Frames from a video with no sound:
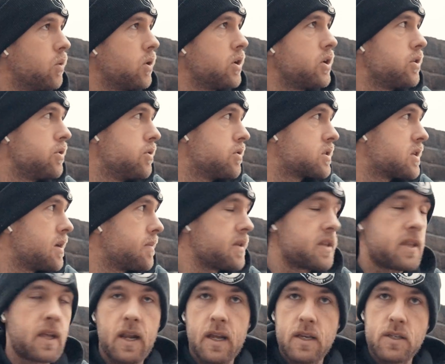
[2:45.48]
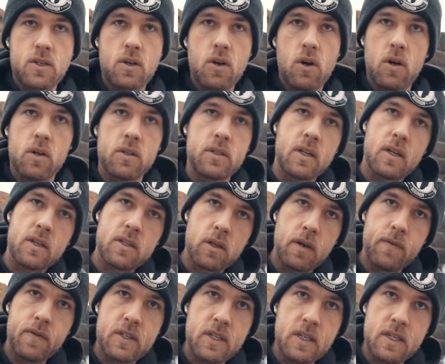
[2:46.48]
want to use something that has guards. Now,
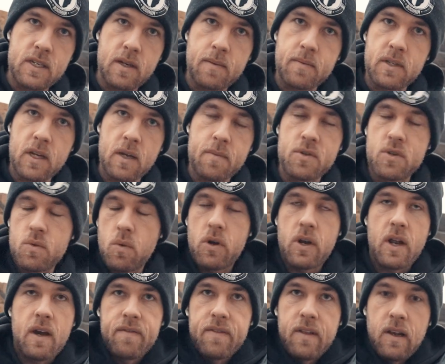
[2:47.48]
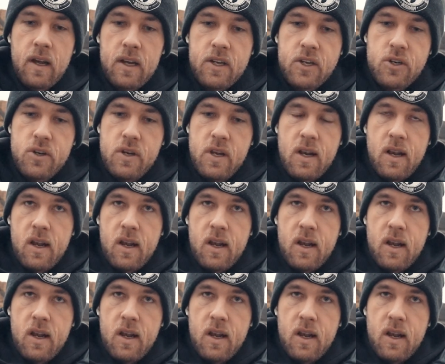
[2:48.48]
obviously, sometimes you won't have the luxury.